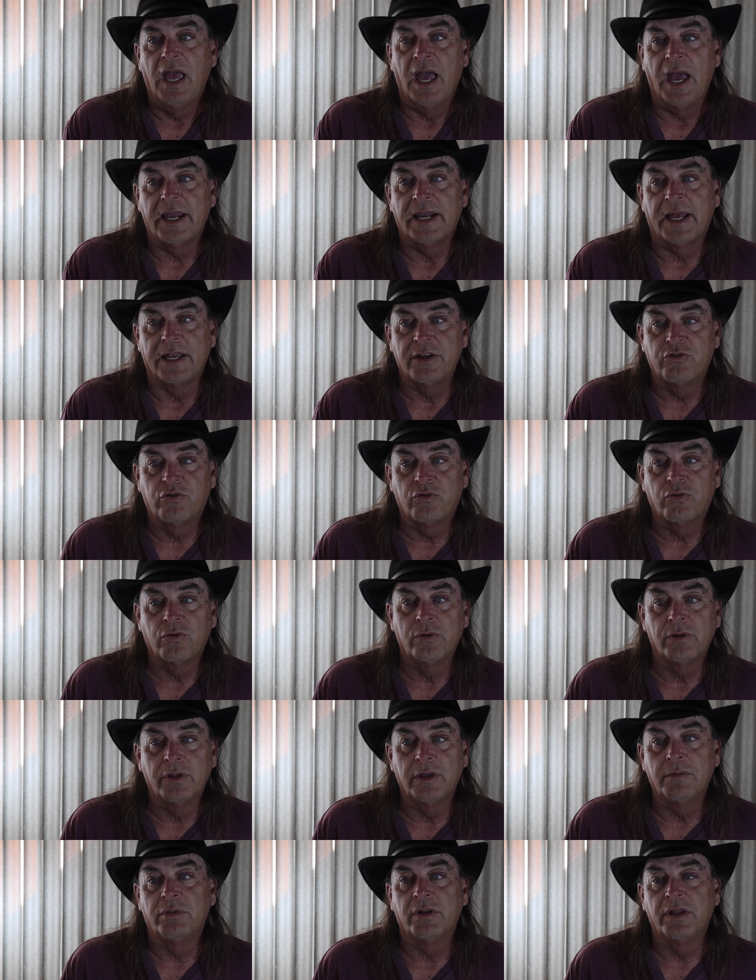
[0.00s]
And I
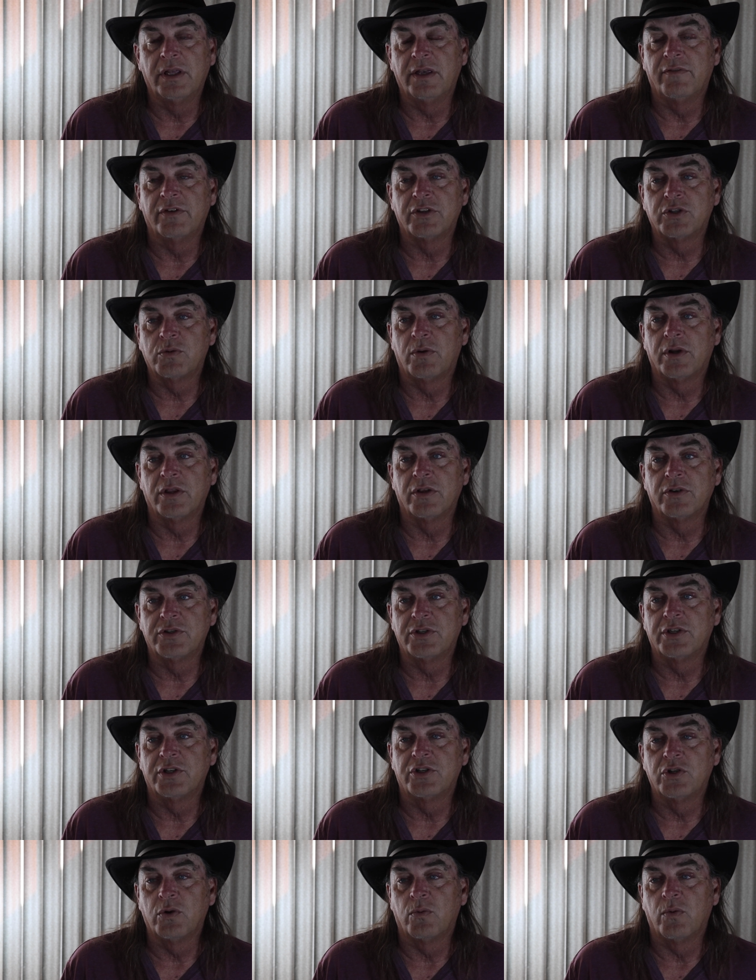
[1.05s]
truly believe it's one of those
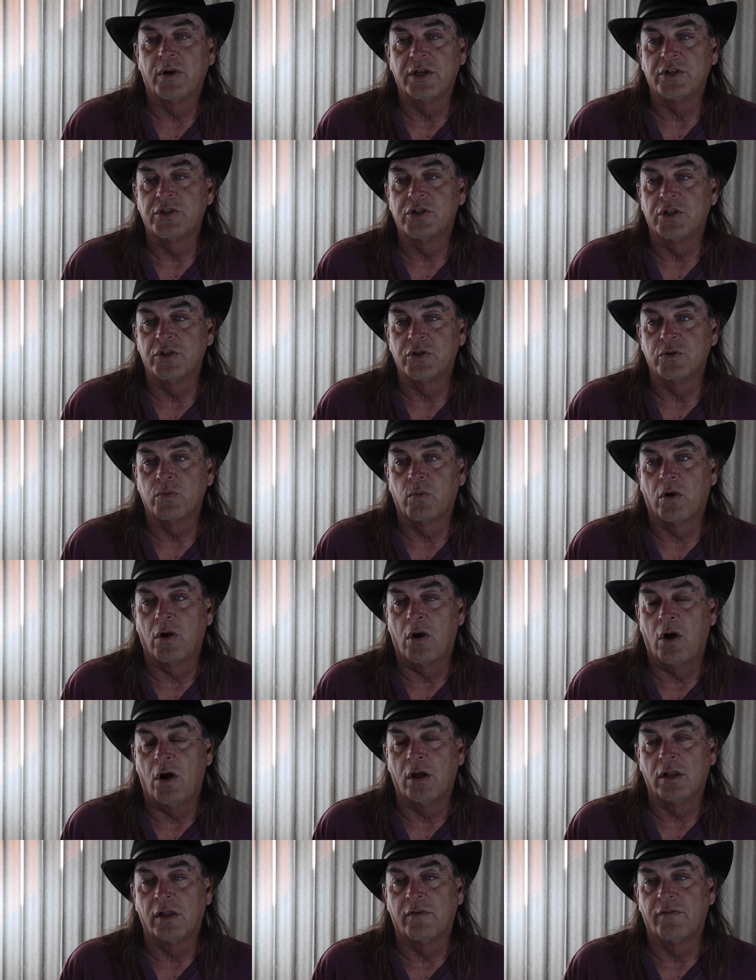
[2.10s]
situations where
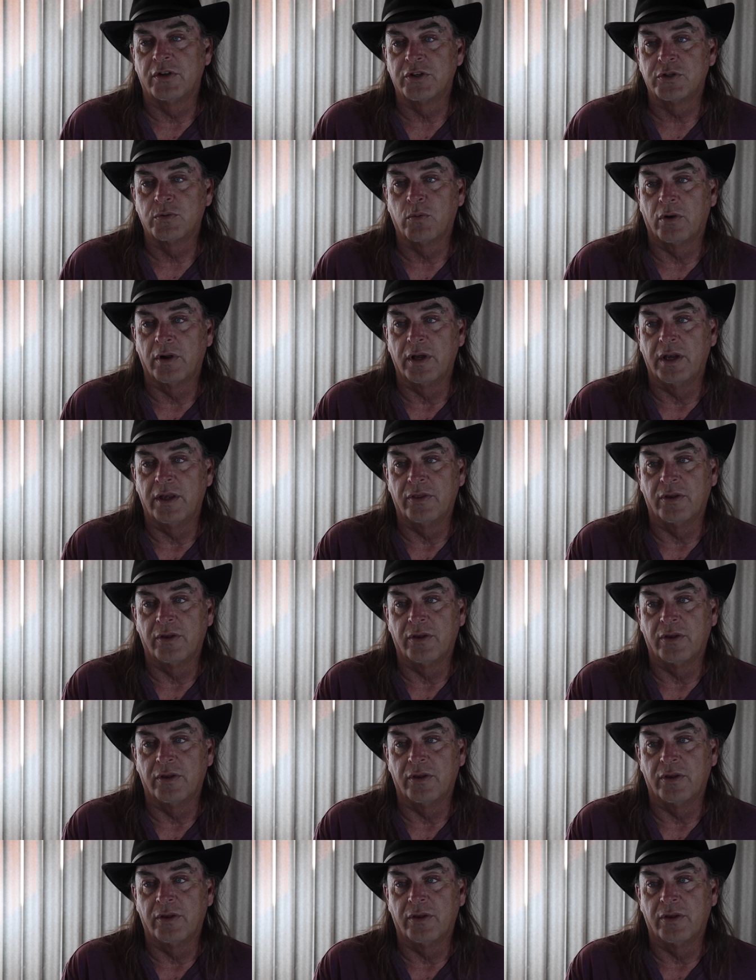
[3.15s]
all of us were